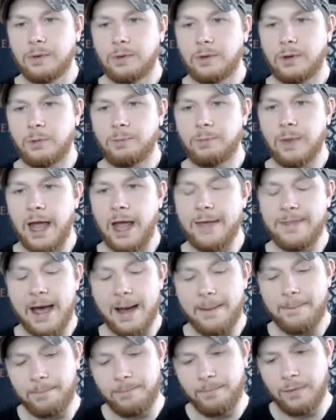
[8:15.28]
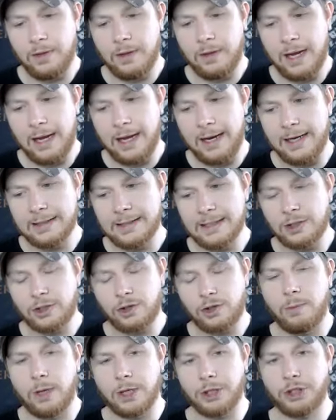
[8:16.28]
There and that it isn't
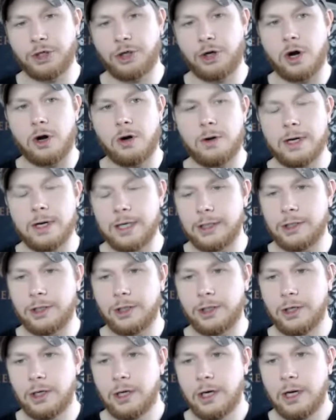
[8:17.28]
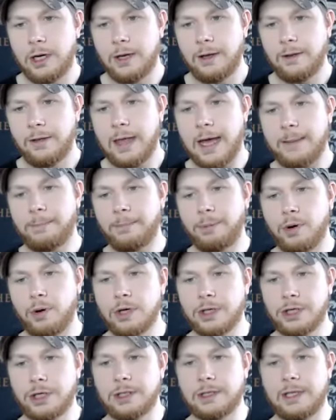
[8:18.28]
so much courage that
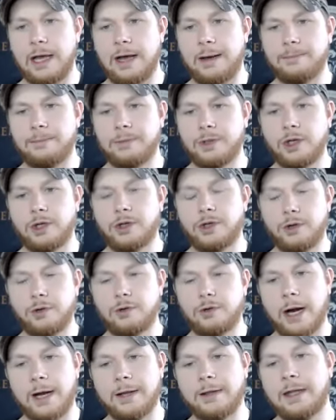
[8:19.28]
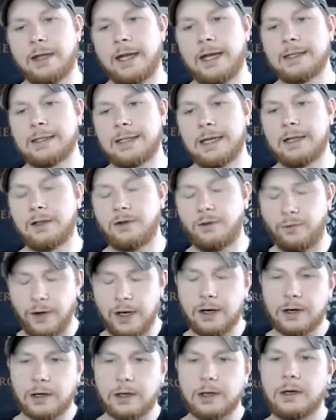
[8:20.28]
pushes them to do great things, it's
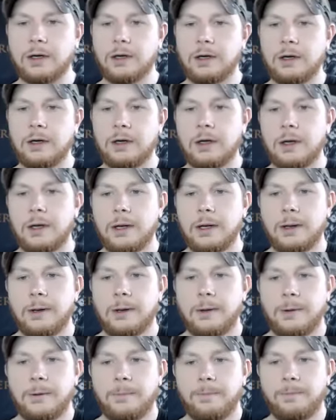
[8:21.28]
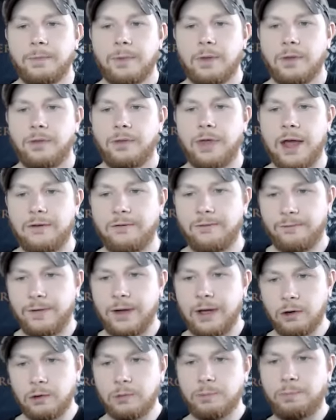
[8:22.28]
fear. They
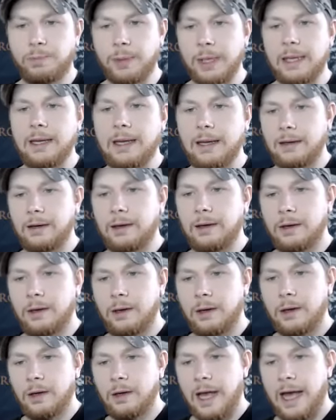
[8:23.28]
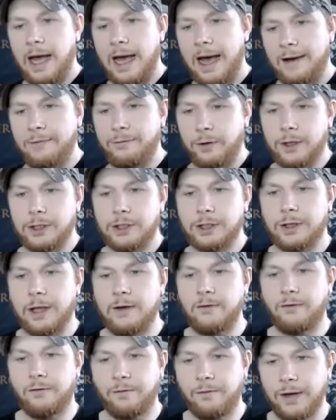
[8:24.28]
fear being average.
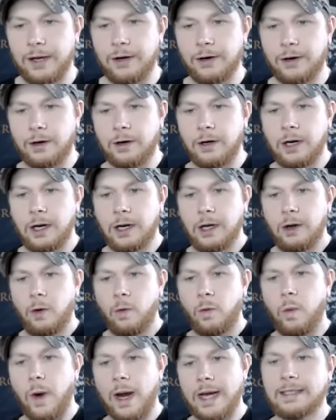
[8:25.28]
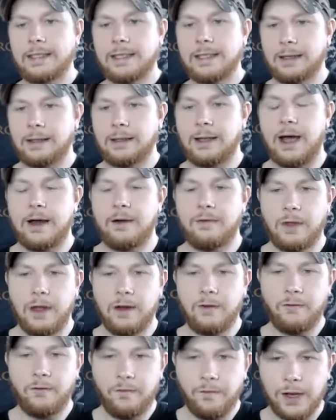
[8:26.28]
They fear wasting a life.
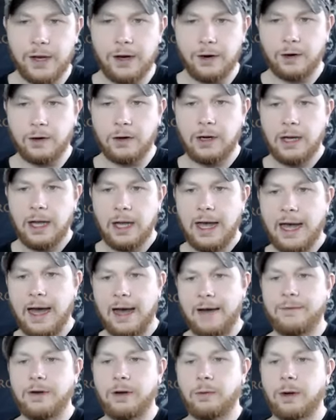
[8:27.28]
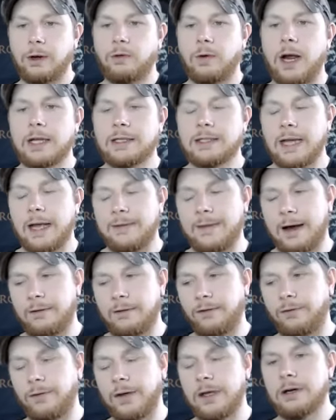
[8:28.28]
They fear having regrets. And that
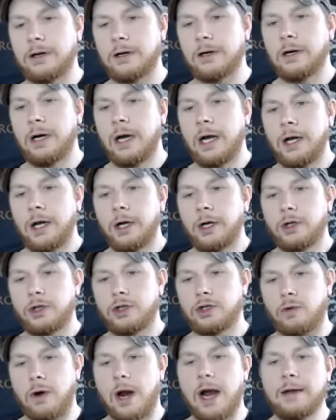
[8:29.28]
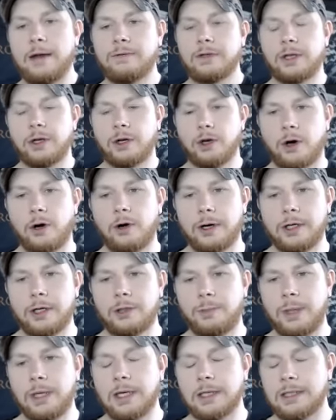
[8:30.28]
fear drives the
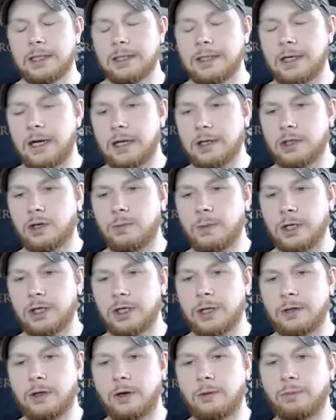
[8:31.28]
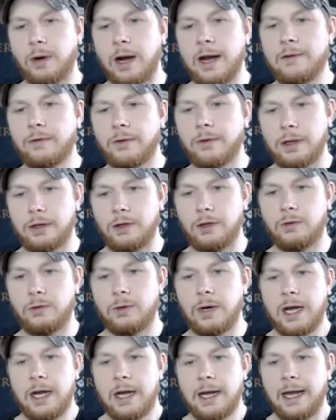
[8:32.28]
courage because it's not so much that they're braver than
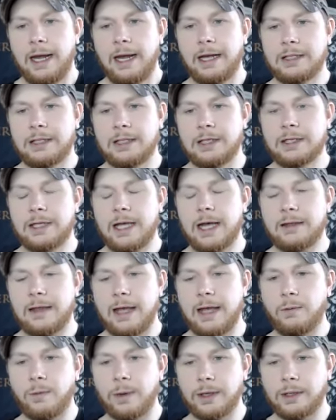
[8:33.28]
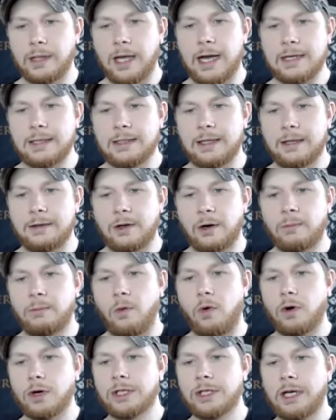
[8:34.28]
you, it's just that they realize that they're
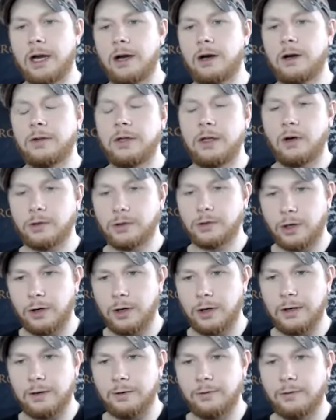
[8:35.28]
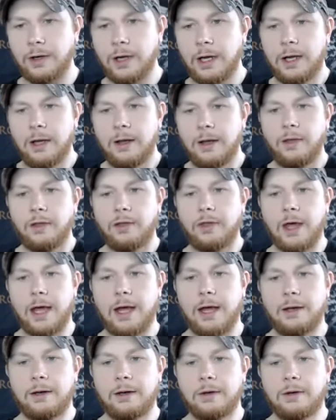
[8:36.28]
more scared of the alternative
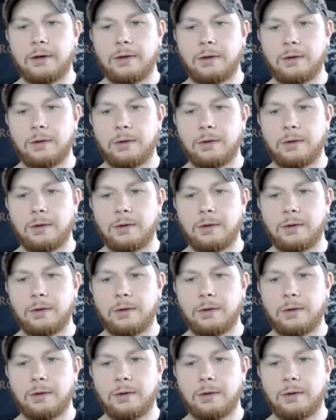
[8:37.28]
than